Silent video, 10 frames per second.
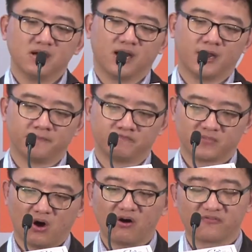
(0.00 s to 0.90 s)

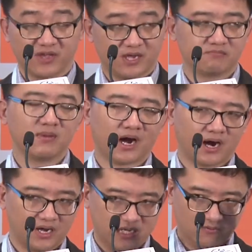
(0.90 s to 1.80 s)
And all of them
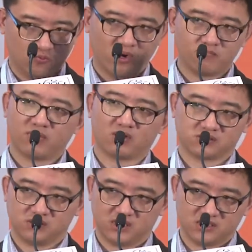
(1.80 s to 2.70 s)
are in one
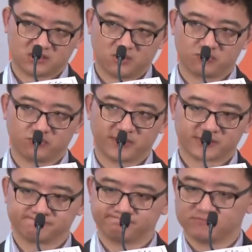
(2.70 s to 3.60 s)
box. It is the
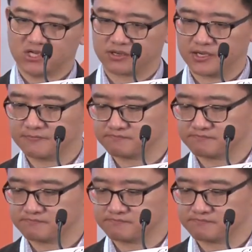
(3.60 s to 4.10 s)
Bluemix, okay?